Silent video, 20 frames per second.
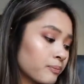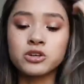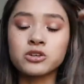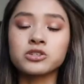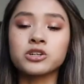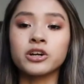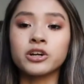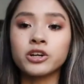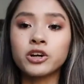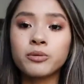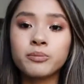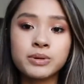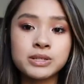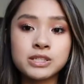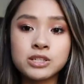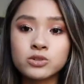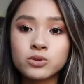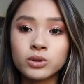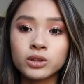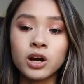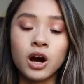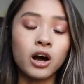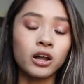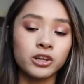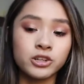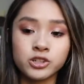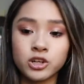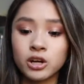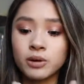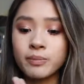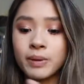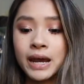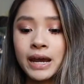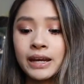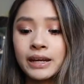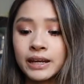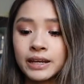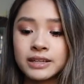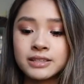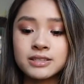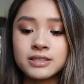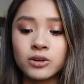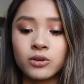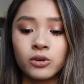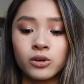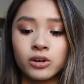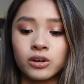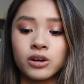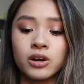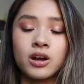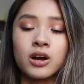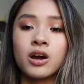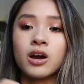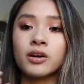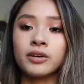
So starting your own business with college art paintings or